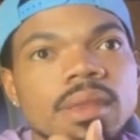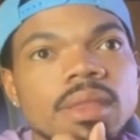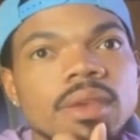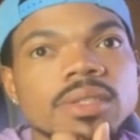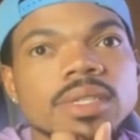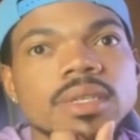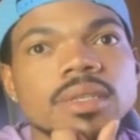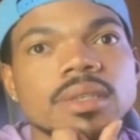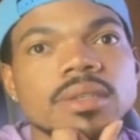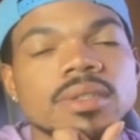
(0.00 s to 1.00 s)
There's
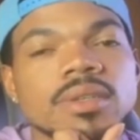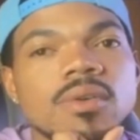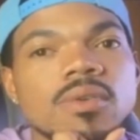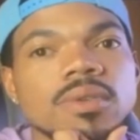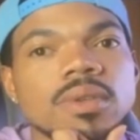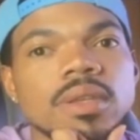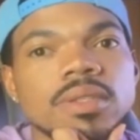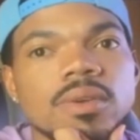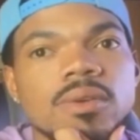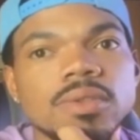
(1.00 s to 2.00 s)
an
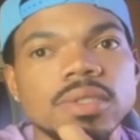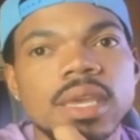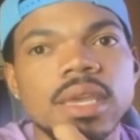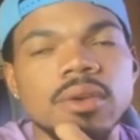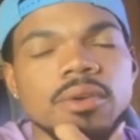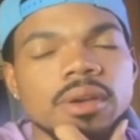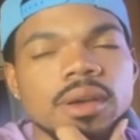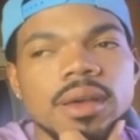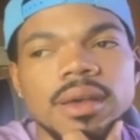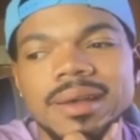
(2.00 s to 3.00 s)
old saying, or
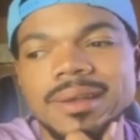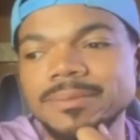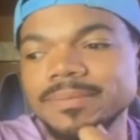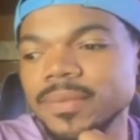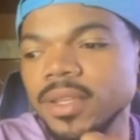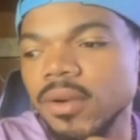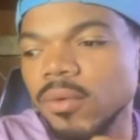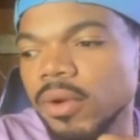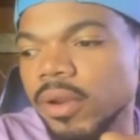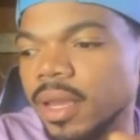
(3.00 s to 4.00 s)
a
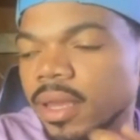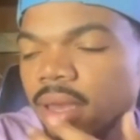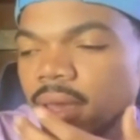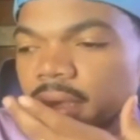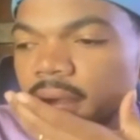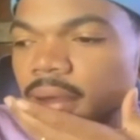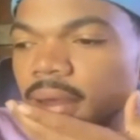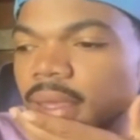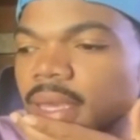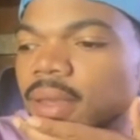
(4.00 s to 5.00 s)
word,
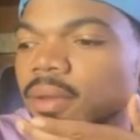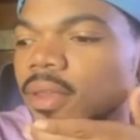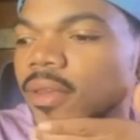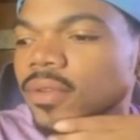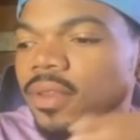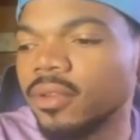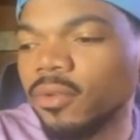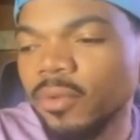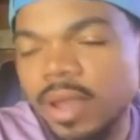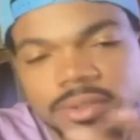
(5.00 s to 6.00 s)
I can't give you the
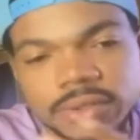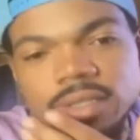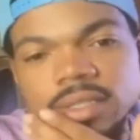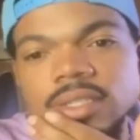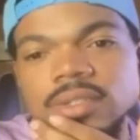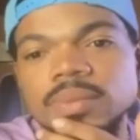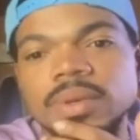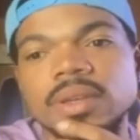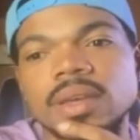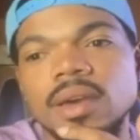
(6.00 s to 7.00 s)
direct translation,
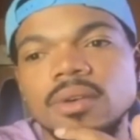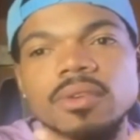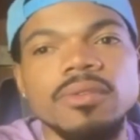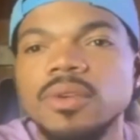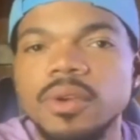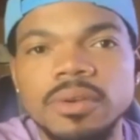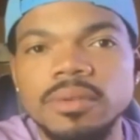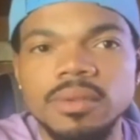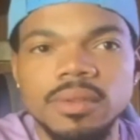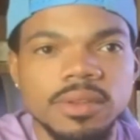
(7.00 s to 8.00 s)
but I don't know if you
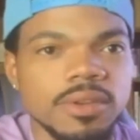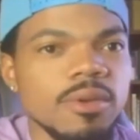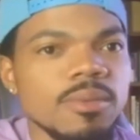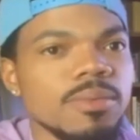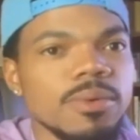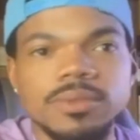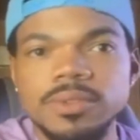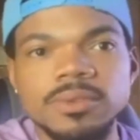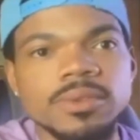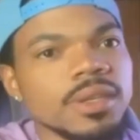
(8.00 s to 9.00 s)
heard the term
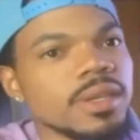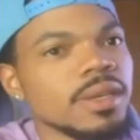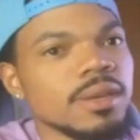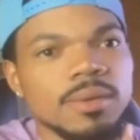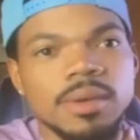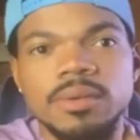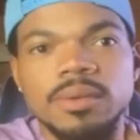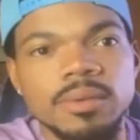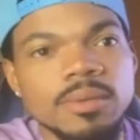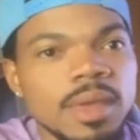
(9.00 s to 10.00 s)
Ubuntu.
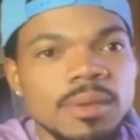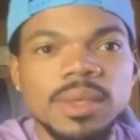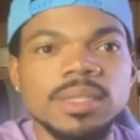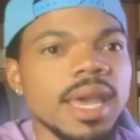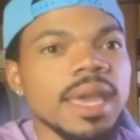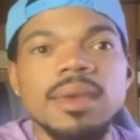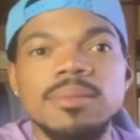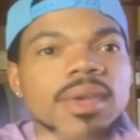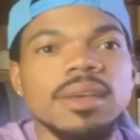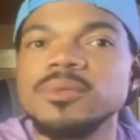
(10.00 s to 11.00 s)
It means I am
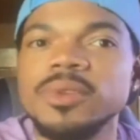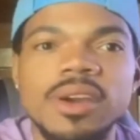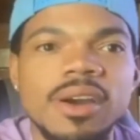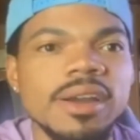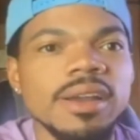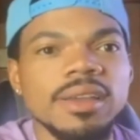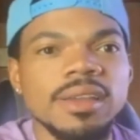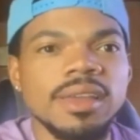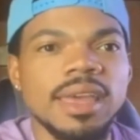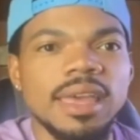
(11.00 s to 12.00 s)
because we are,
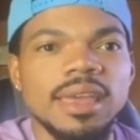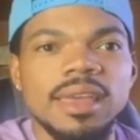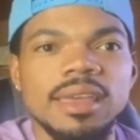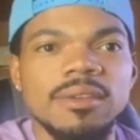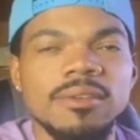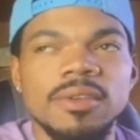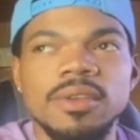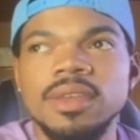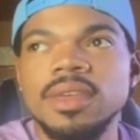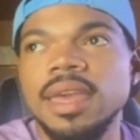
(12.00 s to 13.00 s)
and
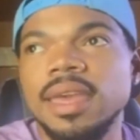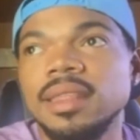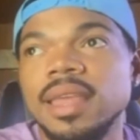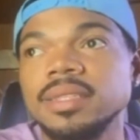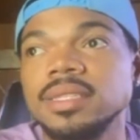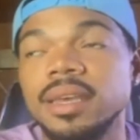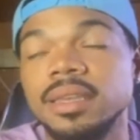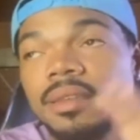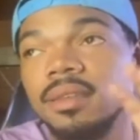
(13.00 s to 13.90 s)
that's like